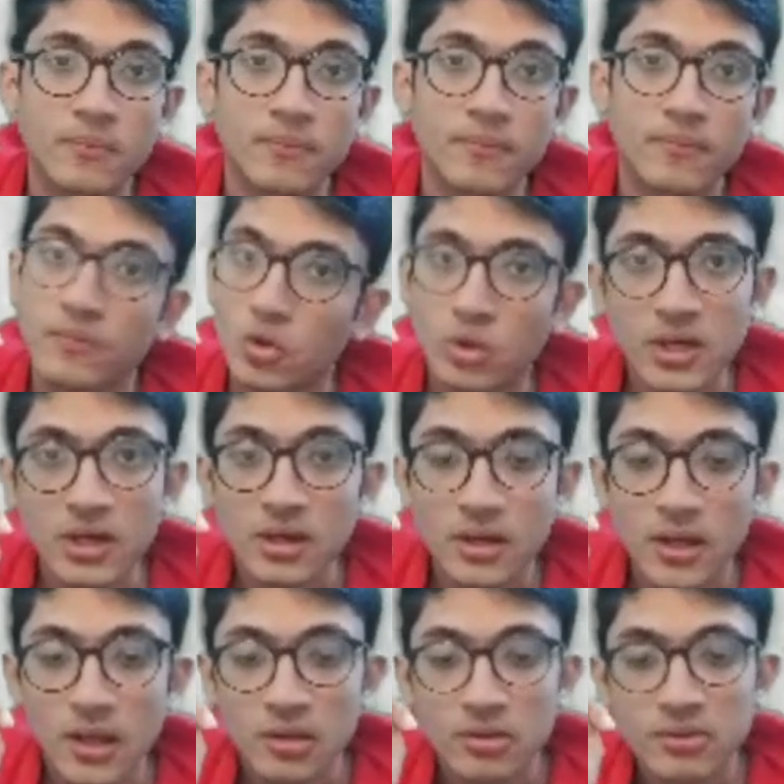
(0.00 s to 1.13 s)
Okay,
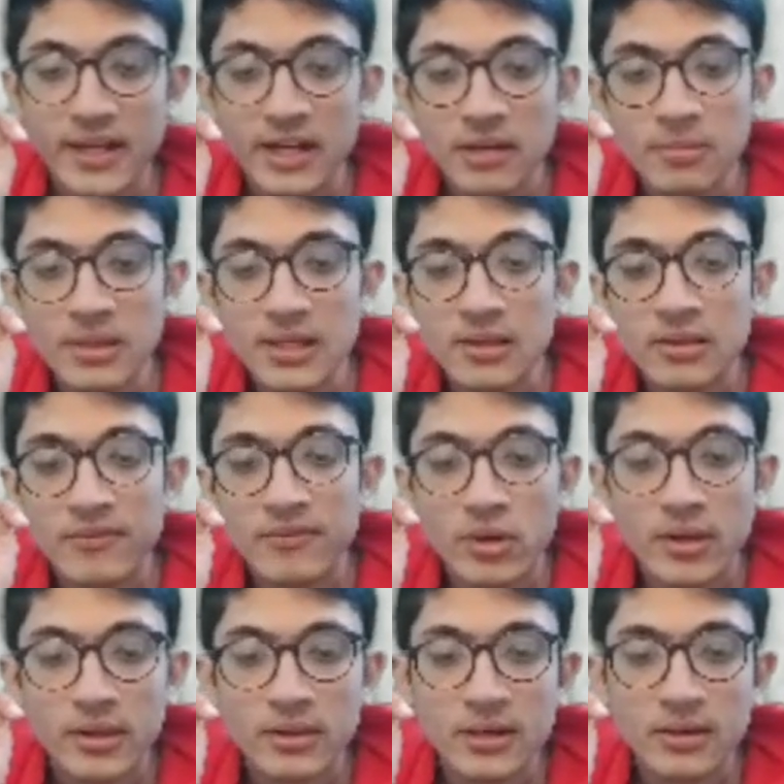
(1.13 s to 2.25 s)
so that means if your
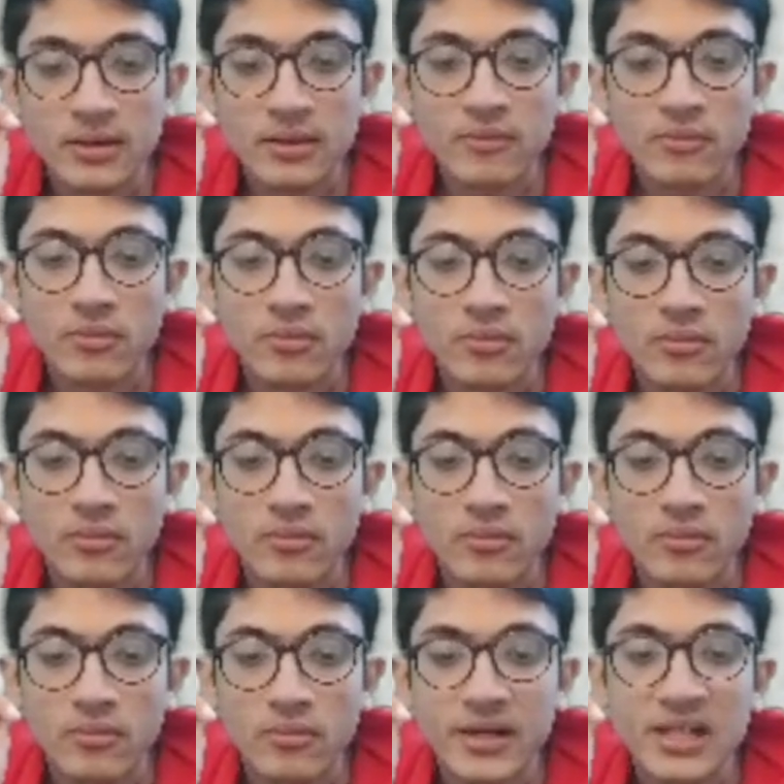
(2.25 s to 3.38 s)
asset, say
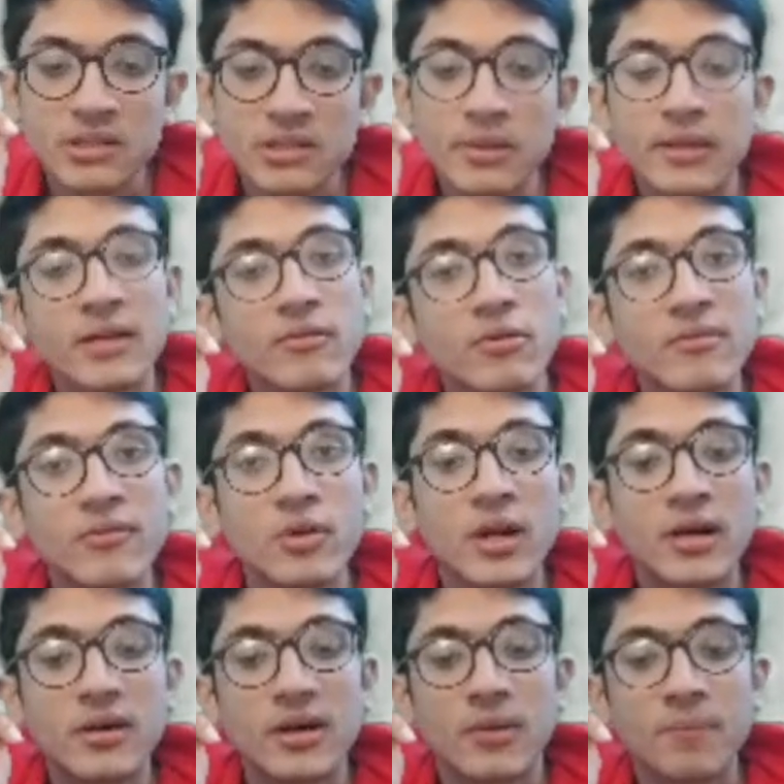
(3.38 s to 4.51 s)
intangible asset was for
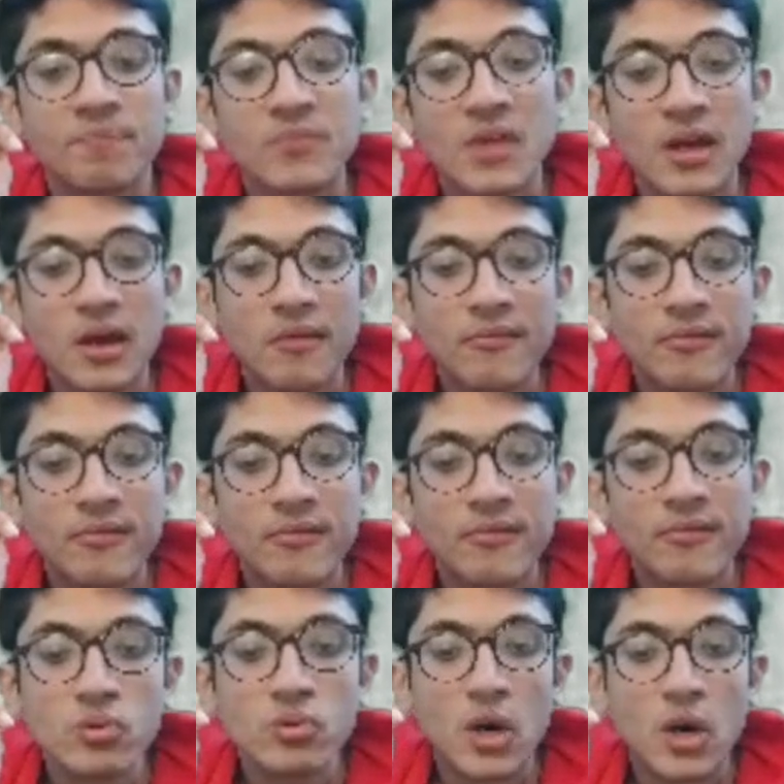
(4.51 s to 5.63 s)
100, first you
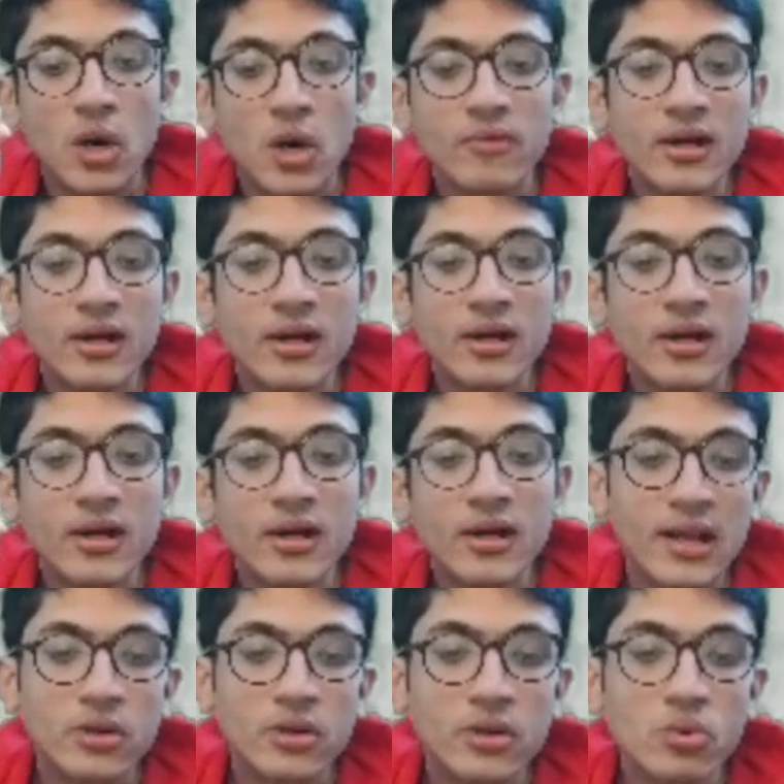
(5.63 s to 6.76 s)
downward revalued it
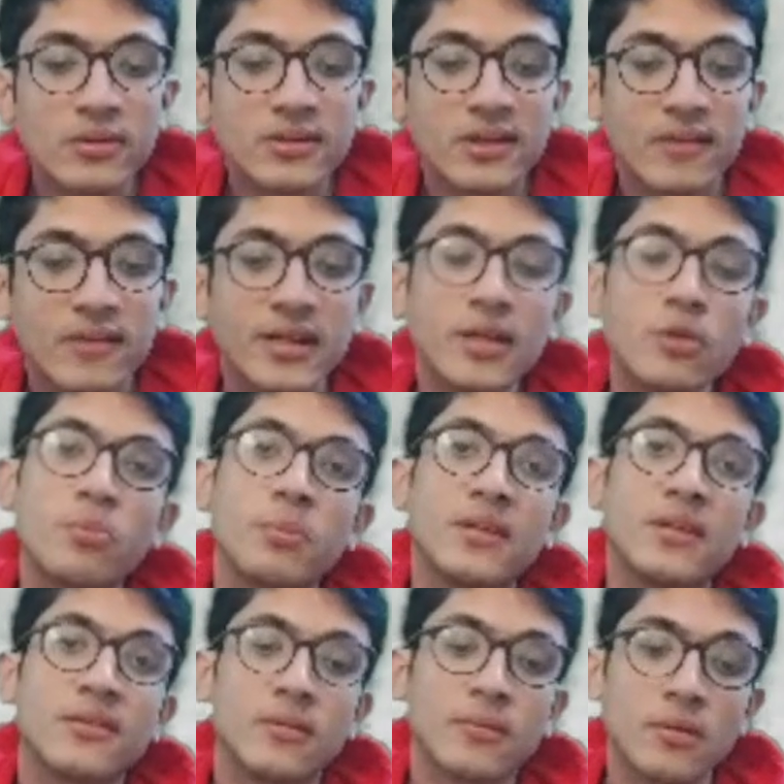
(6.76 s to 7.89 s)
to 70 rupees.
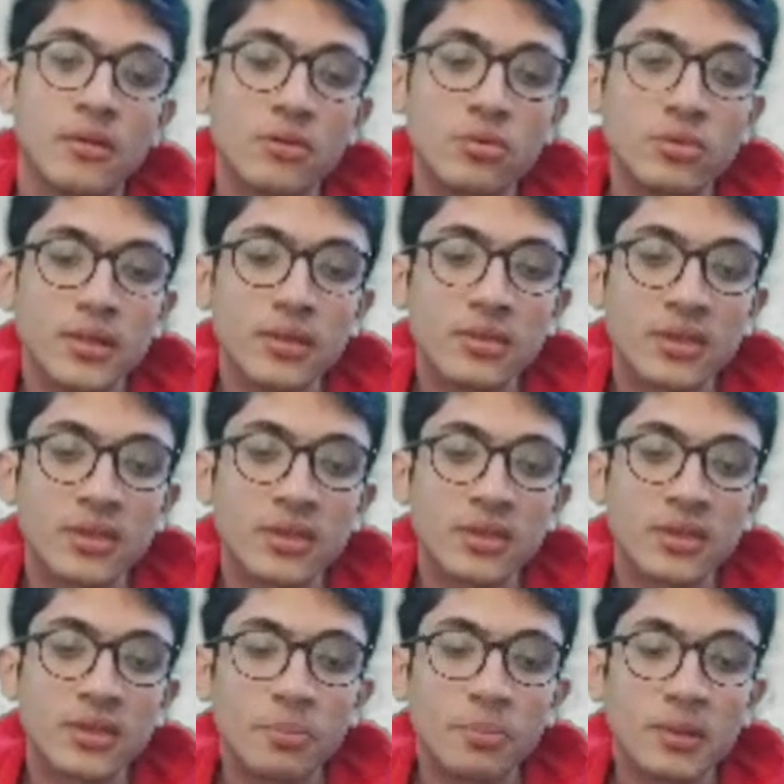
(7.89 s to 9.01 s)
So this 30
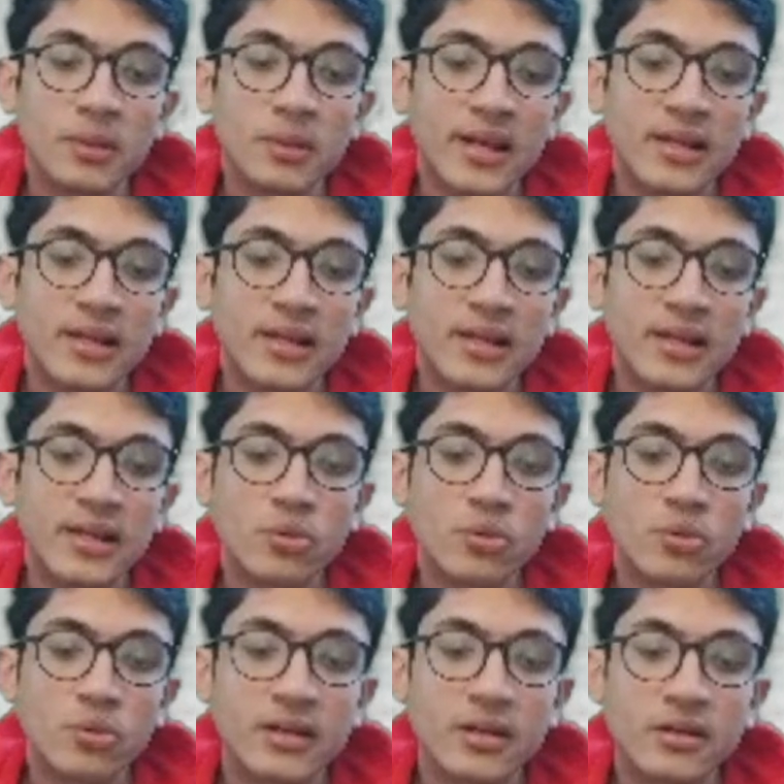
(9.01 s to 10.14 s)
rupees balance, where did you send
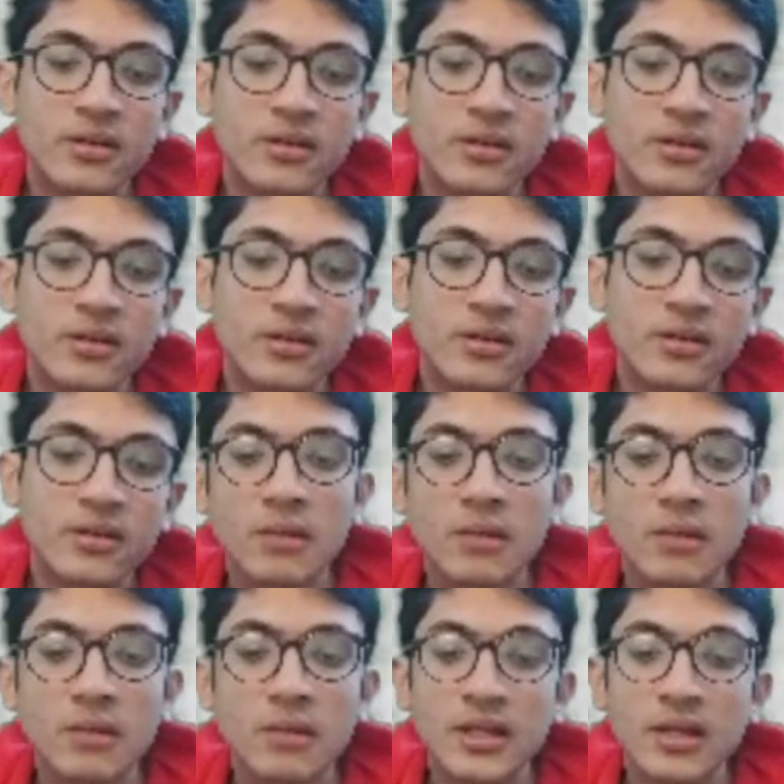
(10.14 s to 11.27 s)
it the first time?
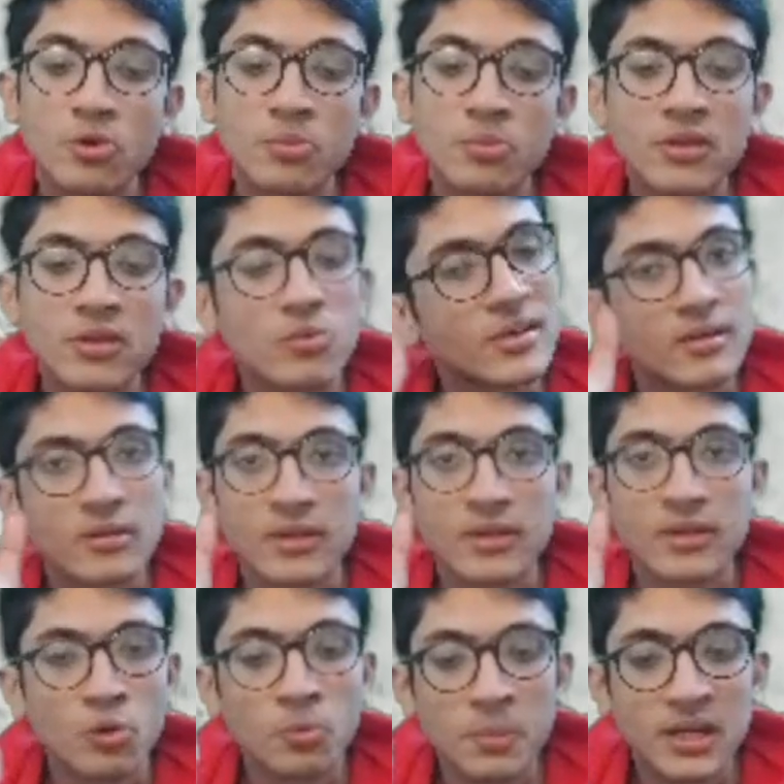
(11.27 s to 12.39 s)
30 rupees you must have sent to
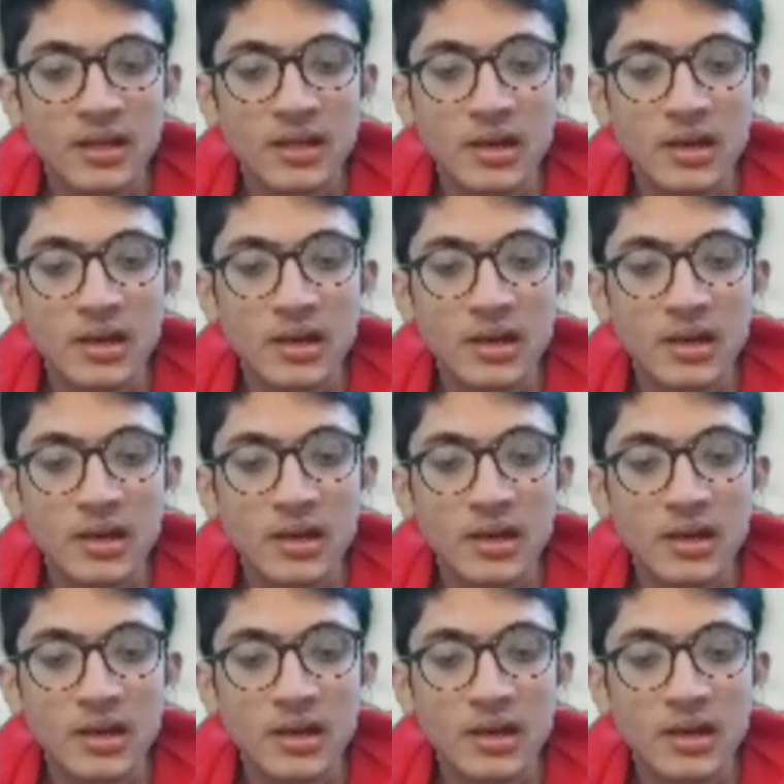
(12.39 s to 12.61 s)
PNL.